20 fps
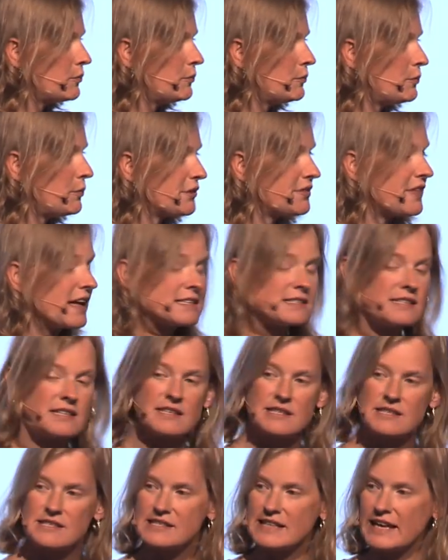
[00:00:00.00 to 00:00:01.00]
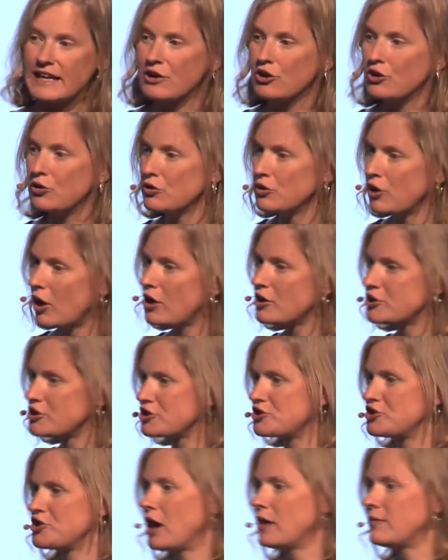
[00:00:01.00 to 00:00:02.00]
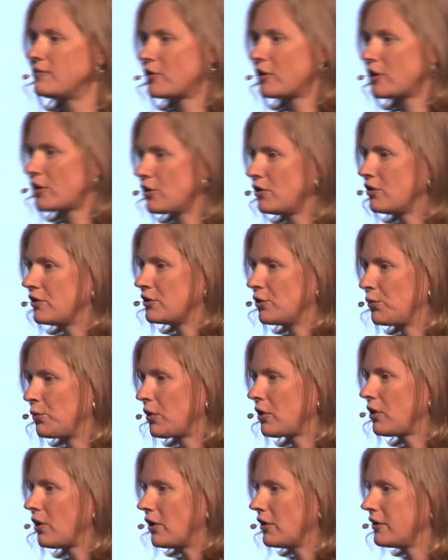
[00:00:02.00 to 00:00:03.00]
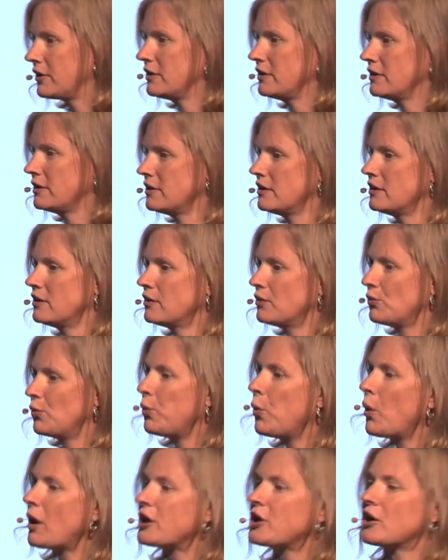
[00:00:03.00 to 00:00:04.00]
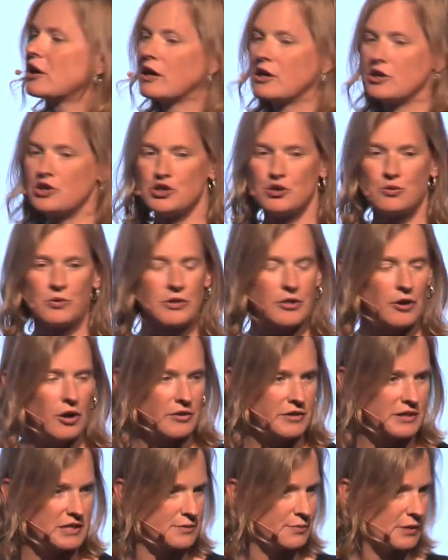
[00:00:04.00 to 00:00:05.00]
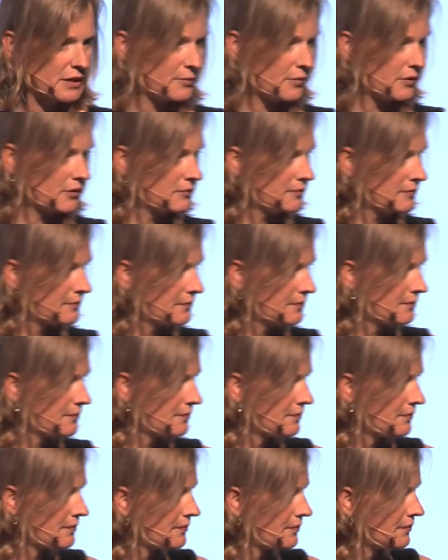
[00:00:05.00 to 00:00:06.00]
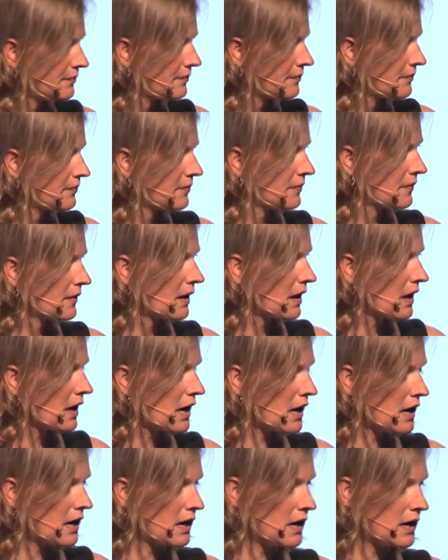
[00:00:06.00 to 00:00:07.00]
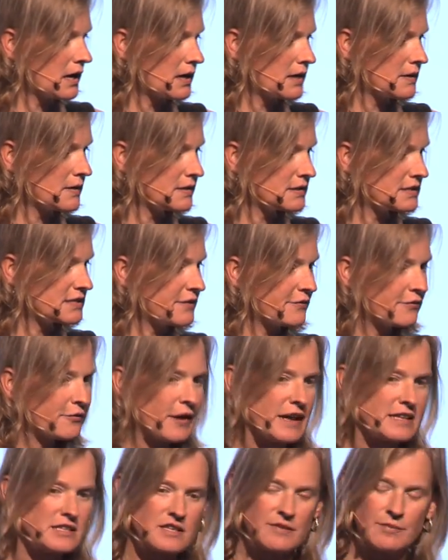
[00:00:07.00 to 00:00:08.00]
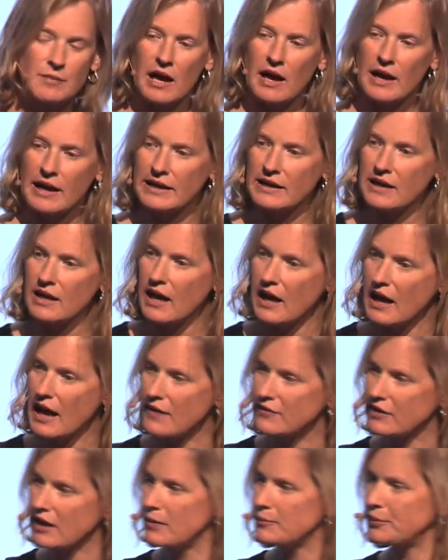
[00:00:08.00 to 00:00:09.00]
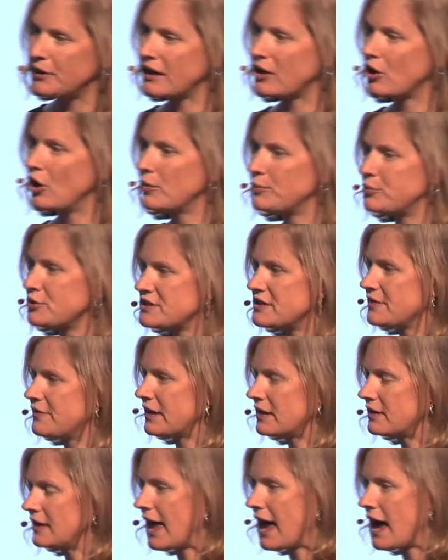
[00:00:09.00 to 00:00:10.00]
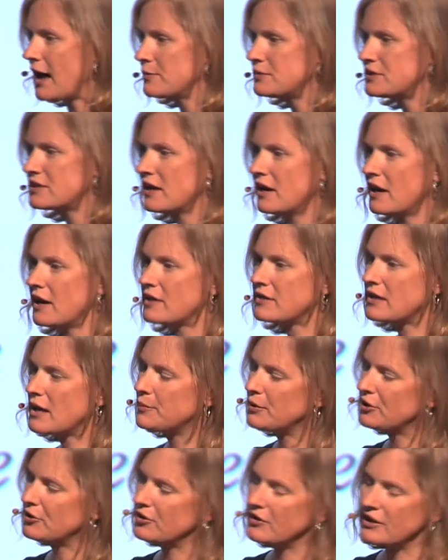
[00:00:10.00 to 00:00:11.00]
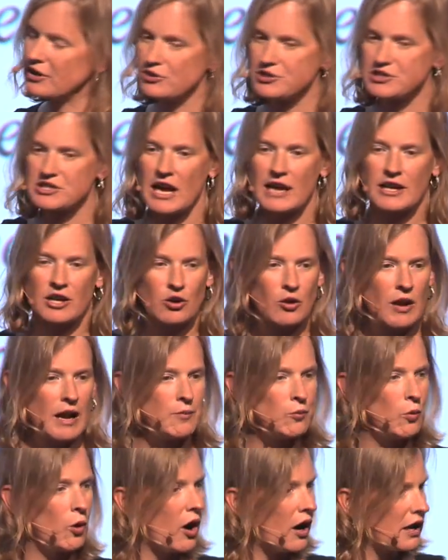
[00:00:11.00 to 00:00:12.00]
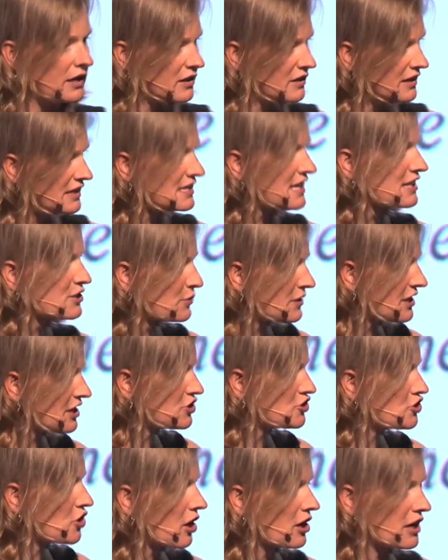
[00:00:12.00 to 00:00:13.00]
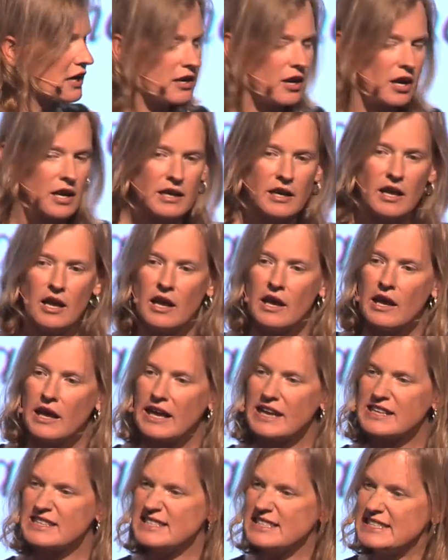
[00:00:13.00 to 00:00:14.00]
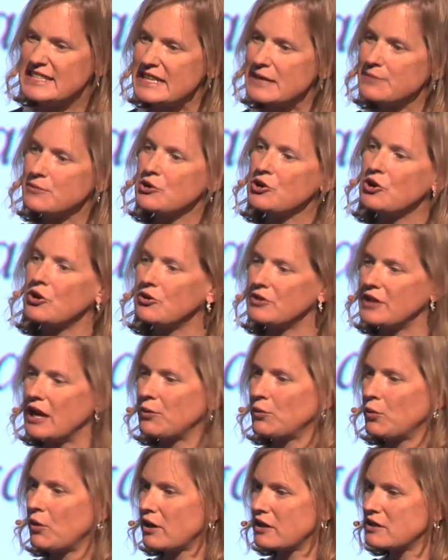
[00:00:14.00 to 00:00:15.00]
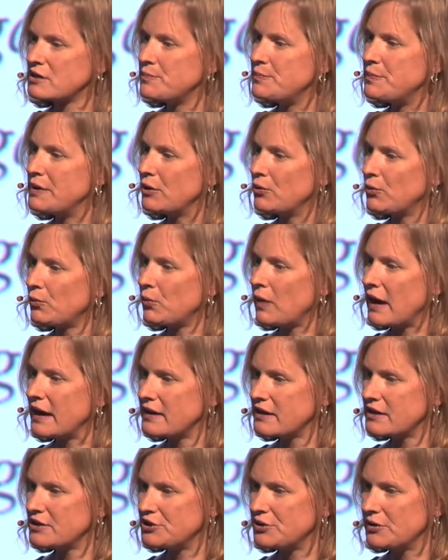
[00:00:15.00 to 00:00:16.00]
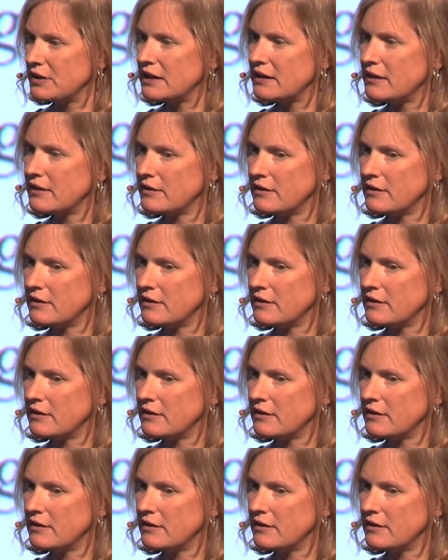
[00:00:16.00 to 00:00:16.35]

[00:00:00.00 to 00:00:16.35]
But that's the single largest job vertical in the world. What are you going to do with all these people? Uh, some friends of mine have a company called Pacific Labs. They built a little sonogram wand, at least that's what they started on. It has deep neural networks built right into it.